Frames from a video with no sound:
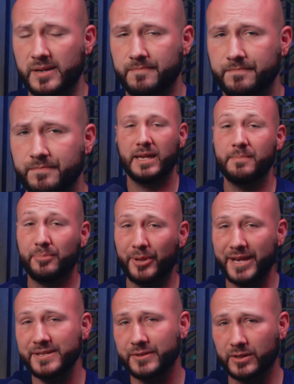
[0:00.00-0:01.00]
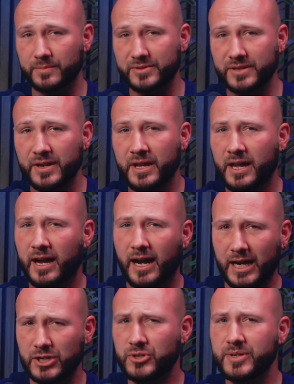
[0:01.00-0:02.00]
In plain terms,
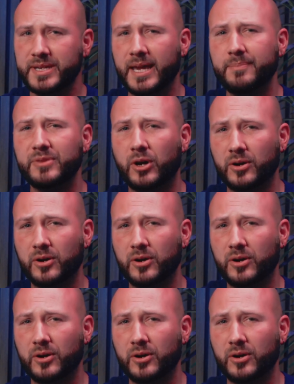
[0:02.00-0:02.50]
hydrogen kept the heart